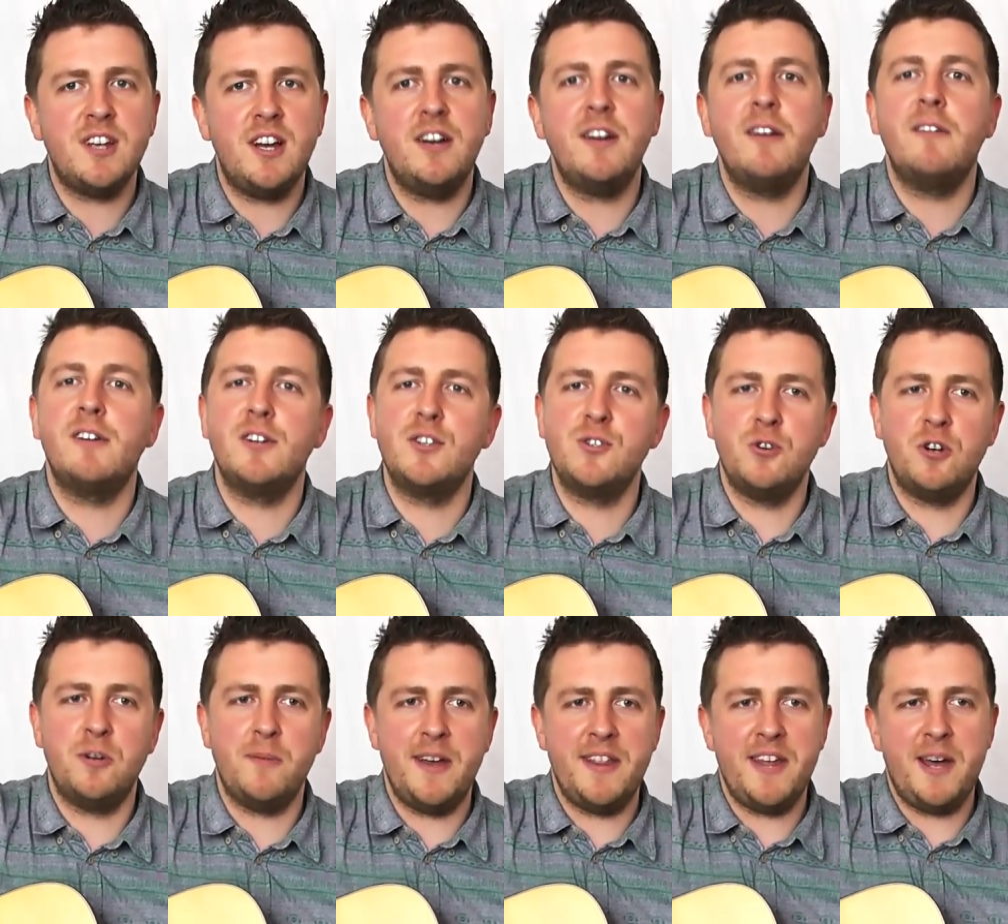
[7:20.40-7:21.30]
I'm going to
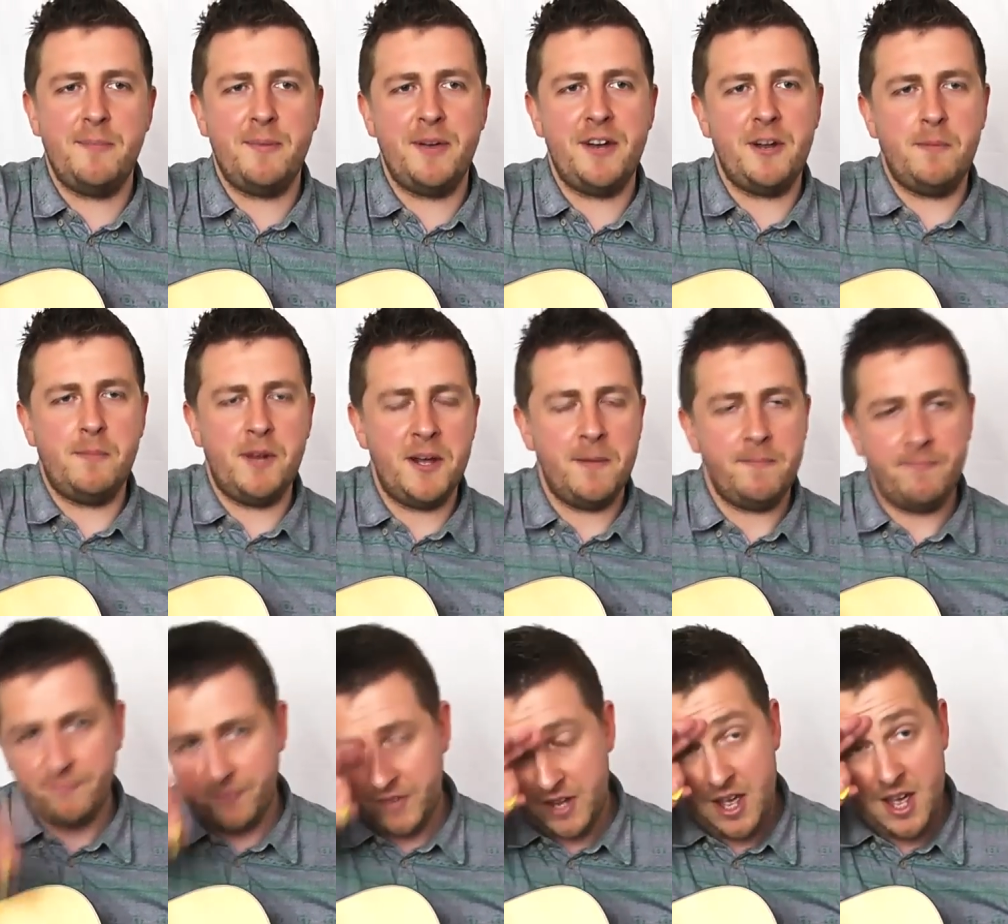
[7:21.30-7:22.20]
talk about that bit in a minute.
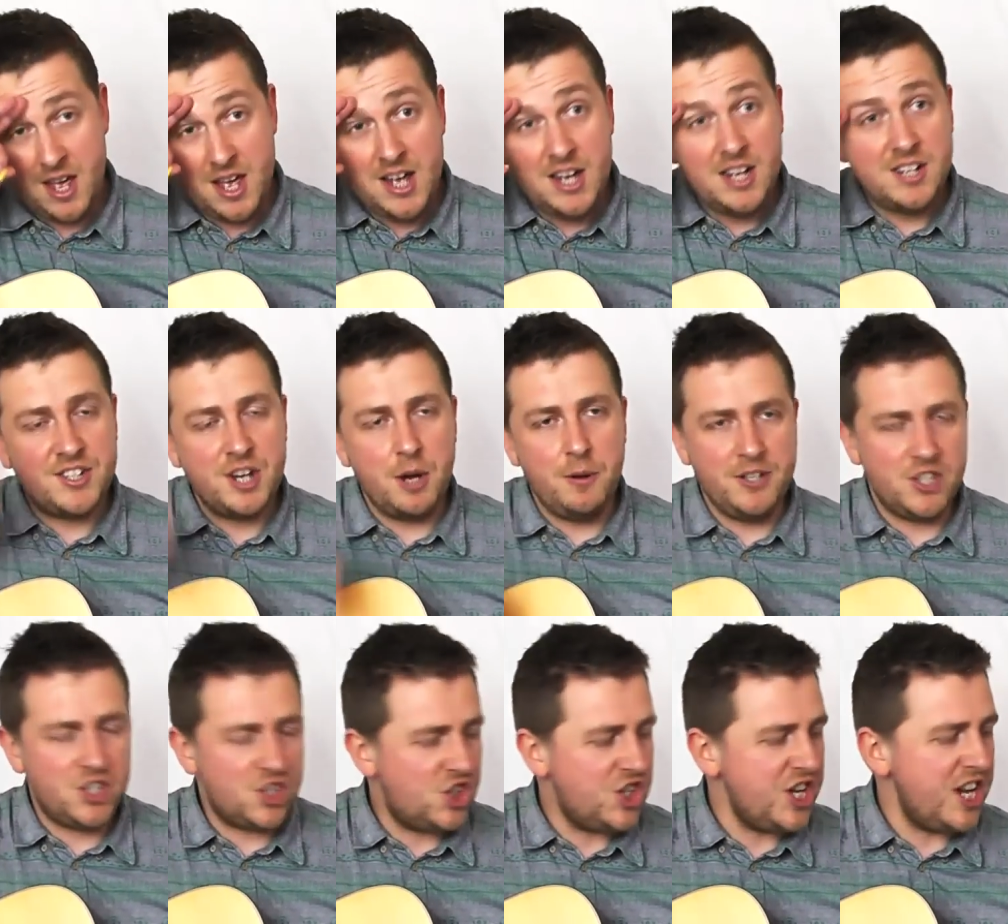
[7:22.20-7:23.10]
So
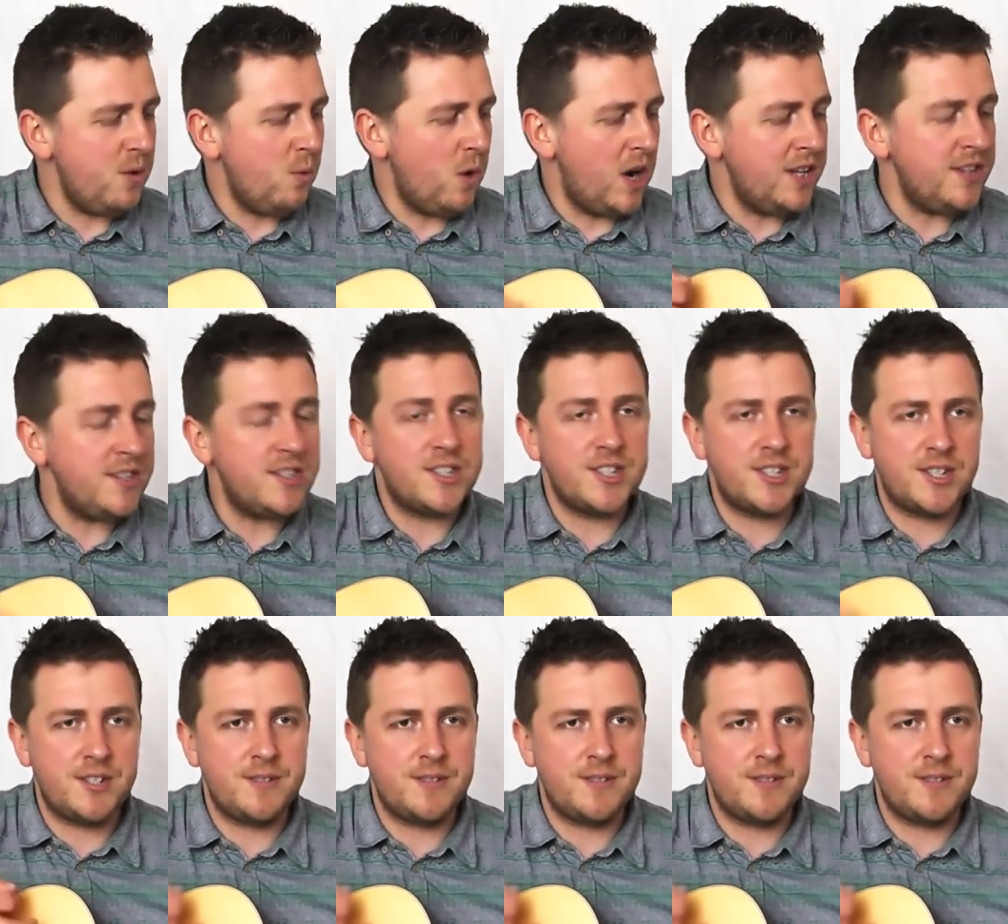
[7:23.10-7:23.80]
it's G once,